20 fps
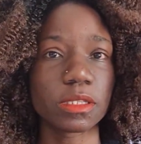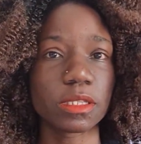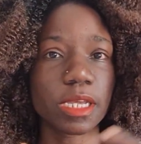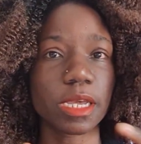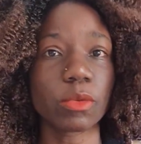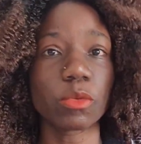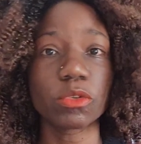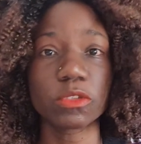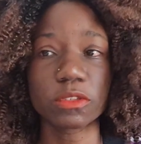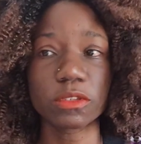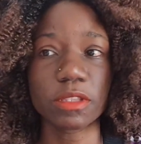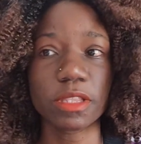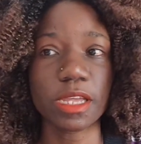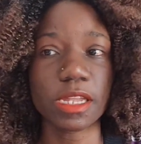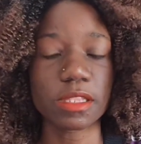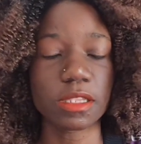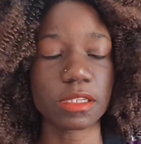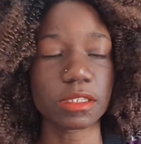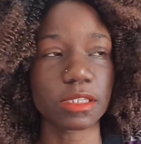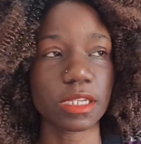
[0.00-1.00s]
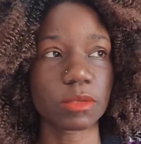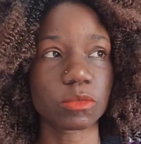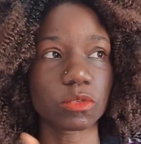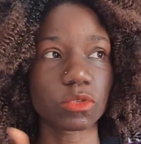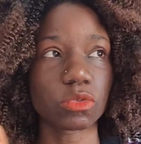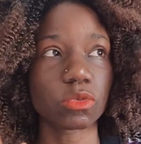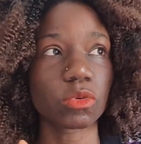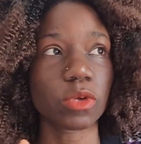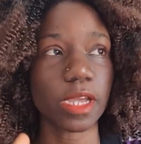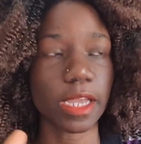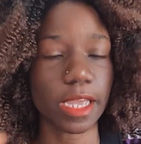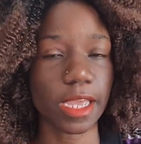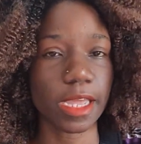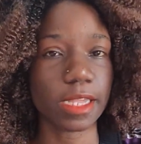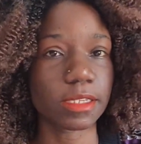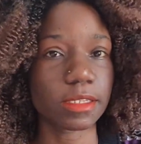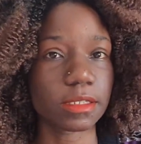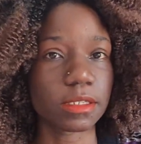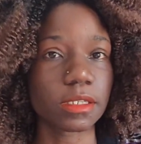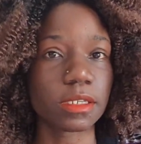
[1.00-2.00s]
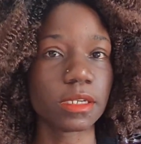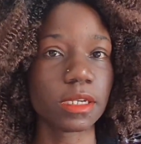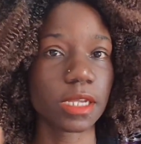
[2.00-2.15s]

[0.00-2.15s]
I wasn't there at the time, so I can't.